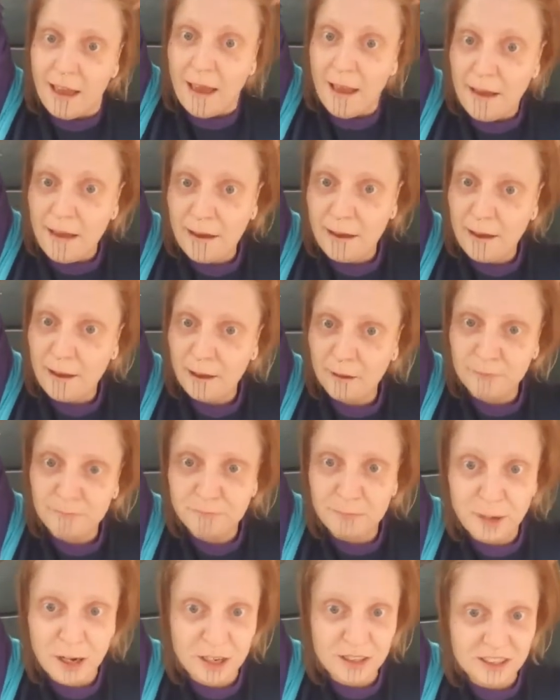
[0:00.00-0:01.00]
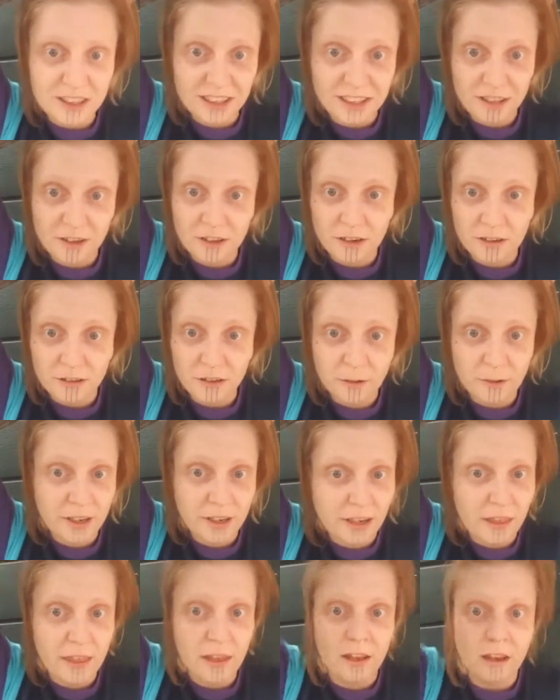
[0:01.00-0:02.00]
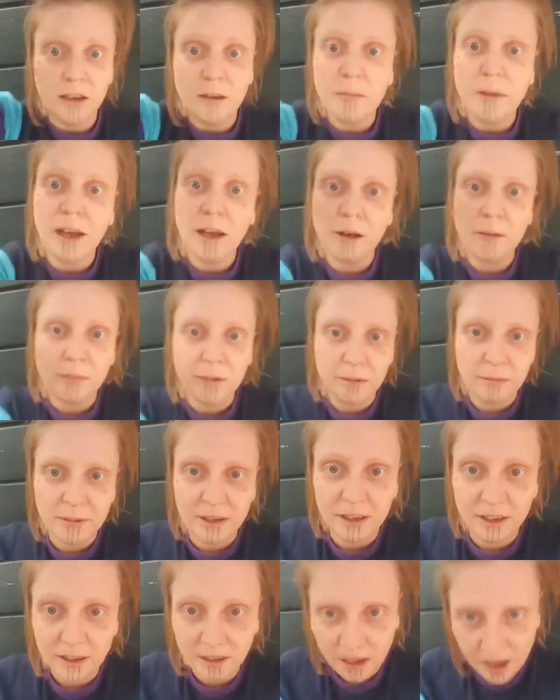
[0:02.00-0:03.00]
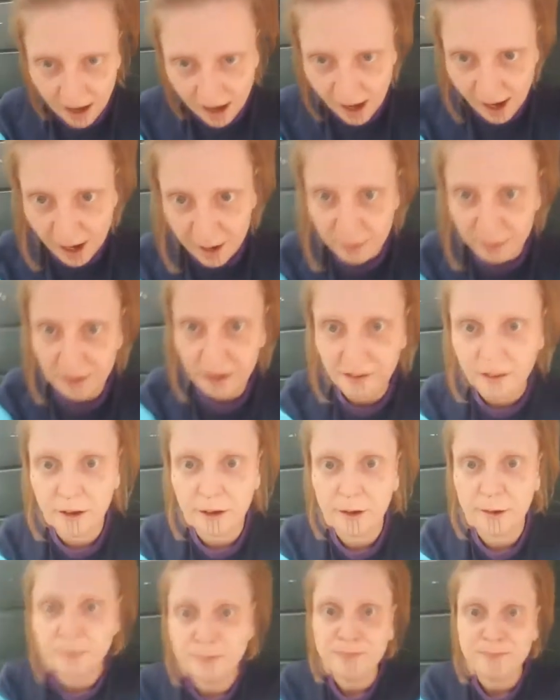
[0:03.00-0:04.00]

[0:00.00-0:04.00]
but did not know anything about me being hybrid though.